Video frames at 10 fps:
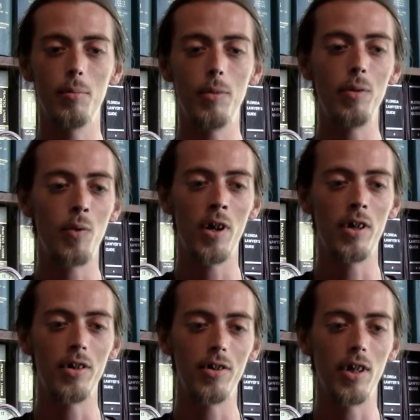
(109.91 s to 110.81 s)

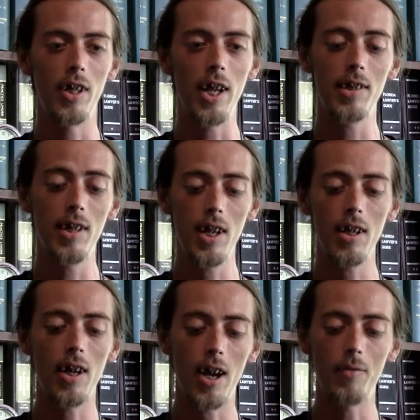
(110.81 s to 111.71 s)
meanwhile, the next
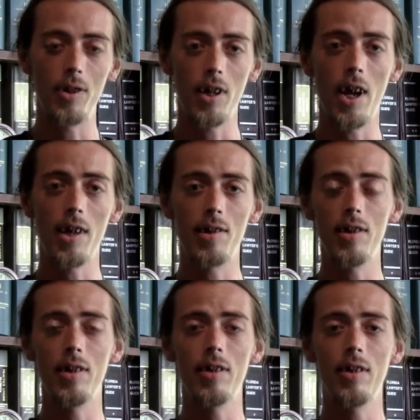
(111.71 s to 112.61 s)
day after the
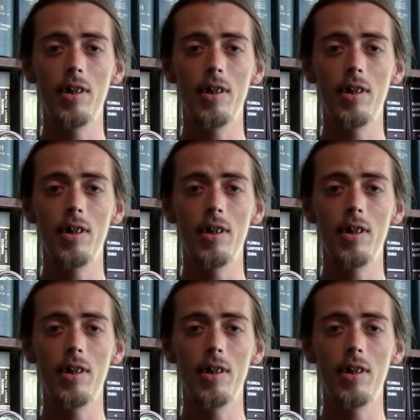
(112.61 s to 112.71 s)
accident,